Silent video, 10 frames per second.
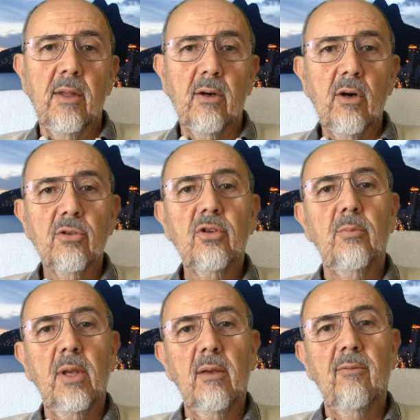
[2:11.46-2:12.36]
There'll
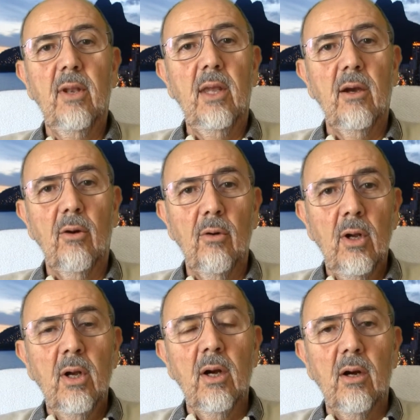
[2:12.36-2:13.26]
also be a
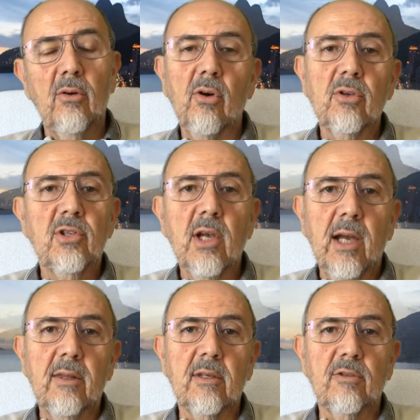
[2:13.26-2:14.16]
video
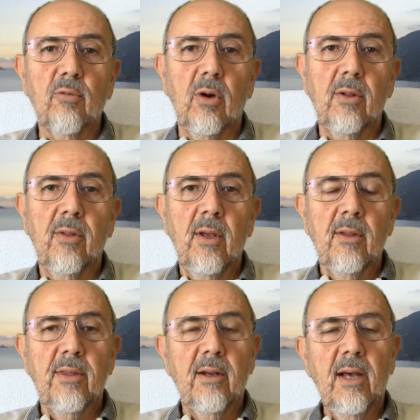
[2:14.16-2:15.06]
alongside this one
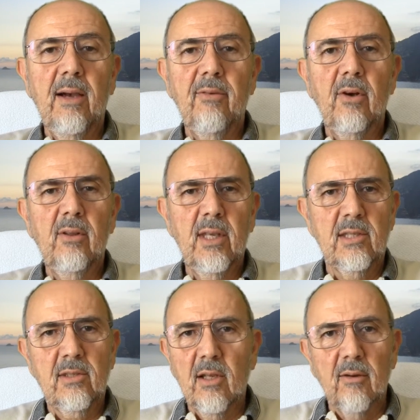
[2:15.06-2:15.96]
that'll have a
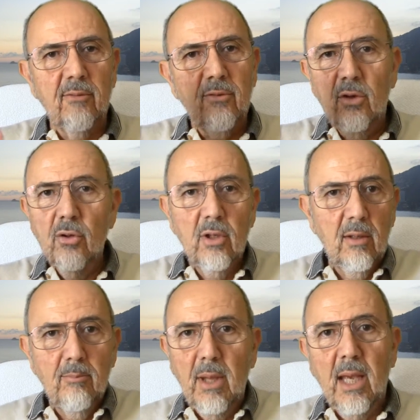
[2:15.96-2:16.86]
list of good
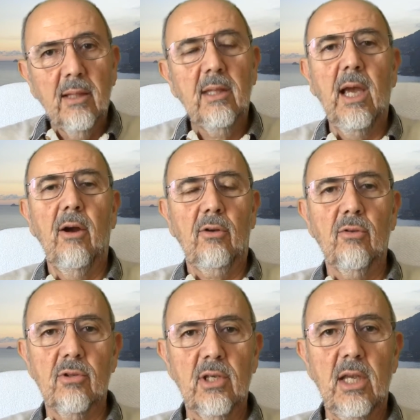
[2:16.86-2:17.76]
and bad
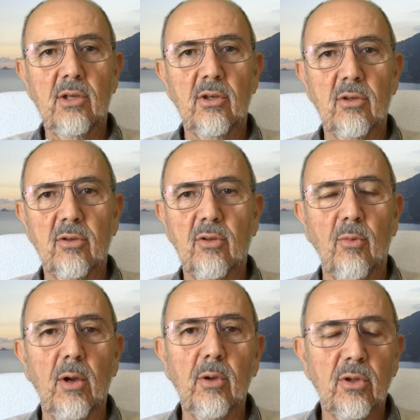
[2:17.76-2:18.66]
characterizations,
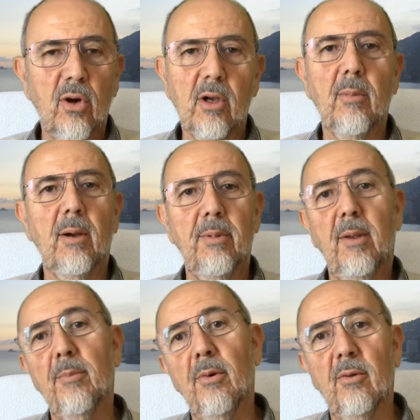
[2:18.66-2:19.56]
the way we talk about
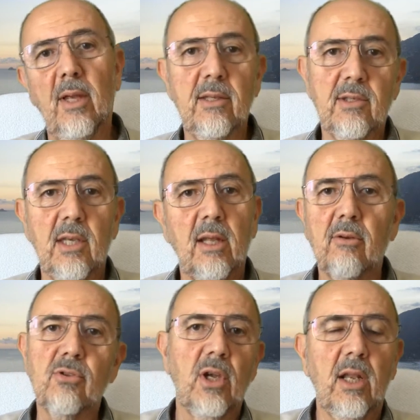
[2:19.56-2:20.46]
people, lazy,
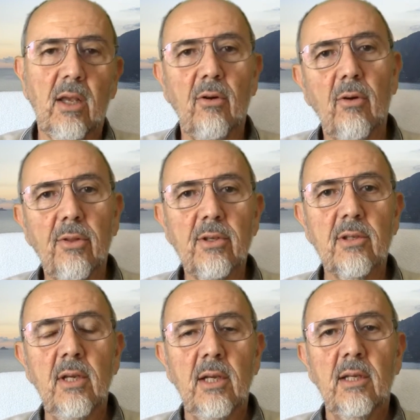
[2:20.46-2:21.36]
energetic, all
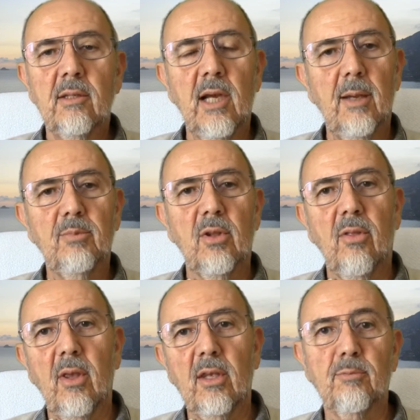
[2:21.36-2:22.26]
these types
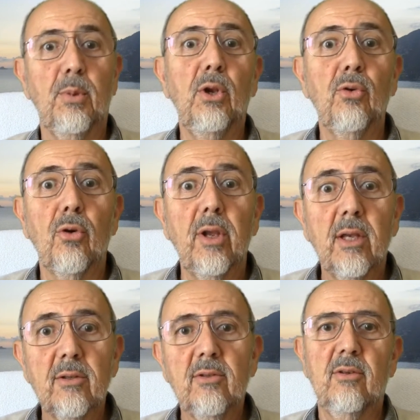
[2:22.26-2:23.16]
of things,
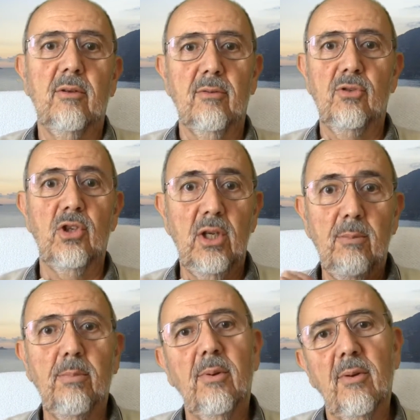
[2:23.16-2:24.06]
penurious, you know,
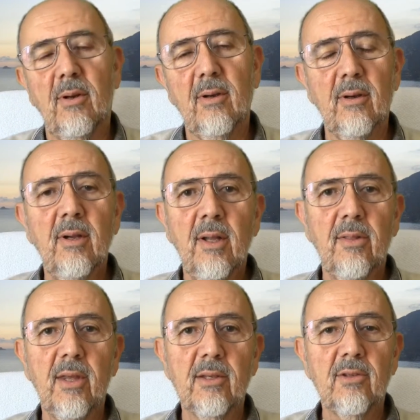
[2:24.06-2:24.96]
cheap, uh,
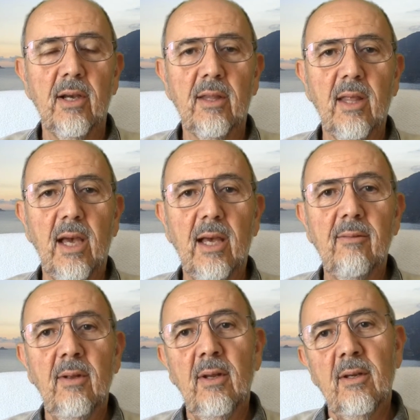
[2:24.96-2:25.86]
things like
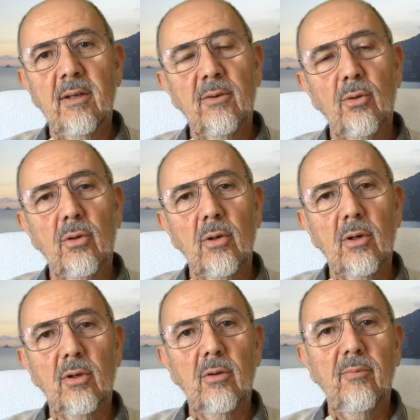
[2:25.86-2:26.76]
that,
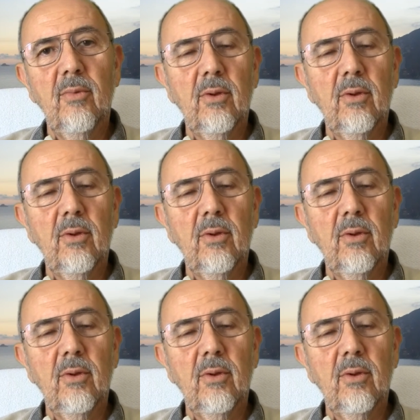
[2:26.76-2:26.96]
or